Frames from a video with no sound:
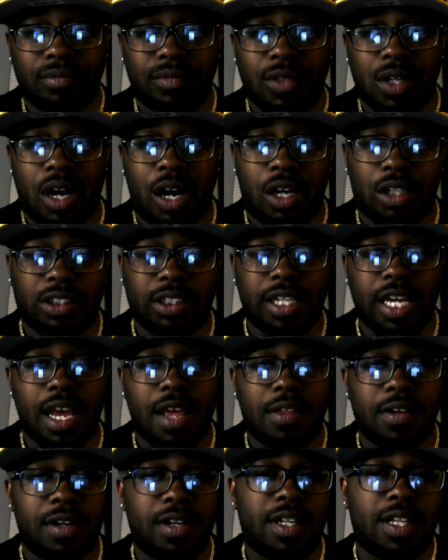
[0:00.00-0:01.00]

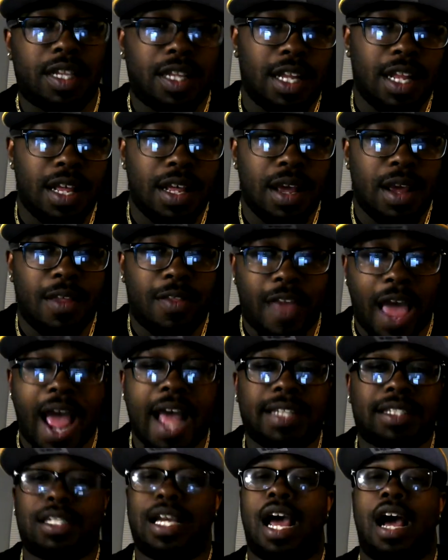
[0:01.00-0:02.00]
altogether,
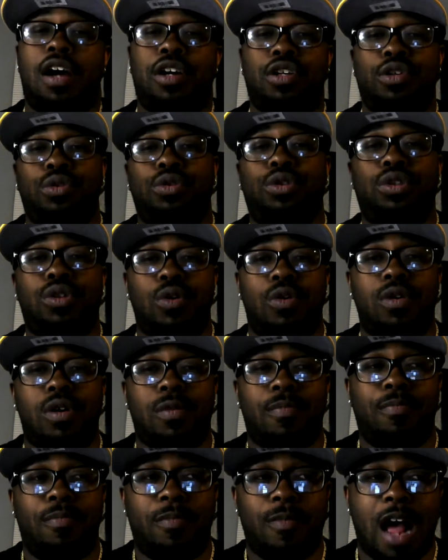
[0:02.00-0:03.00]
that's how you
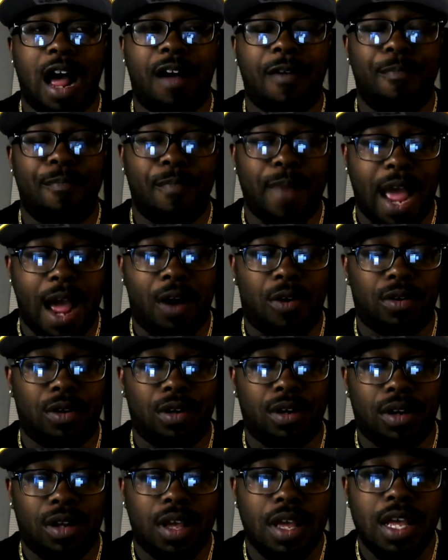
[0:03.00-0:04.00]
score a bout.
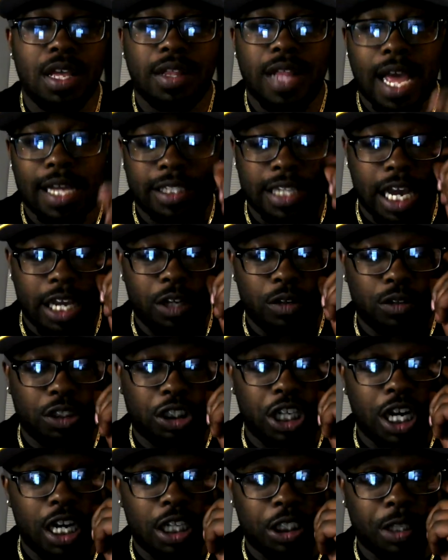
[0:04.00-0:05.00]
That's how you
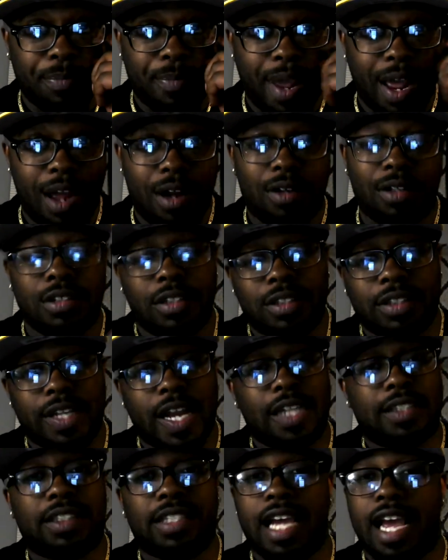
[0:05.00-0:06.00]
judge a bout.
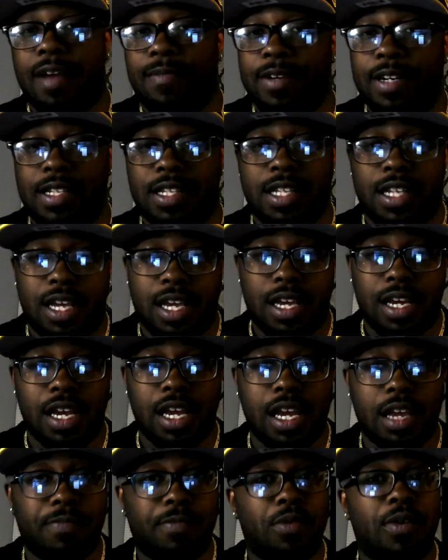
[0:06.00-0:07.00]
That's everything.
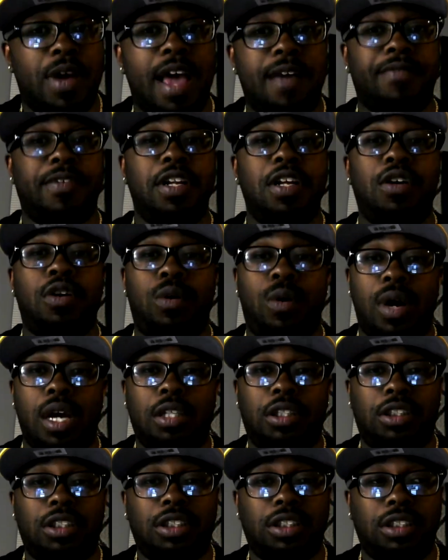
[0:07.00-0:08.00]
If you have any
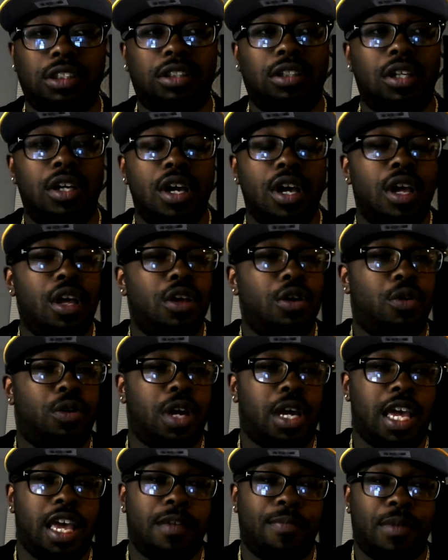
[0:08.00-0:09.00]
questions, you
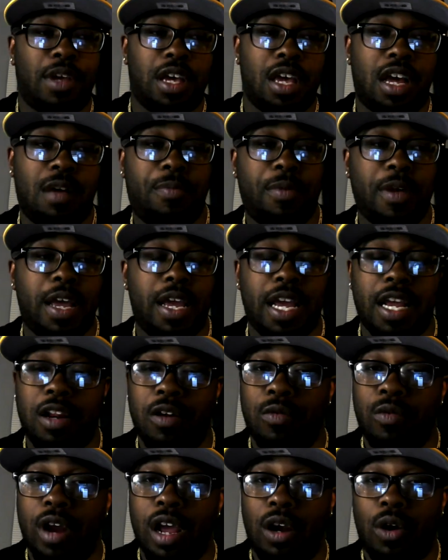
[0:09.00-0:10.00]
can hit me up at In the
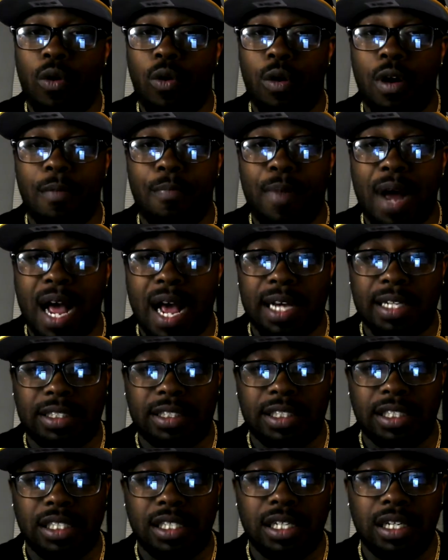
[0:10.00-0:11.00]
Red Corner
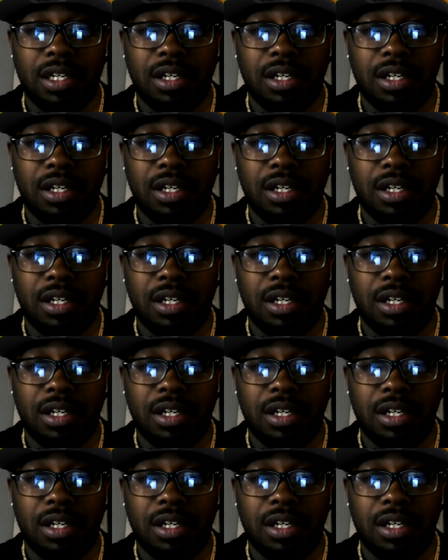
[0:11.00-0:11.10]
Boxing.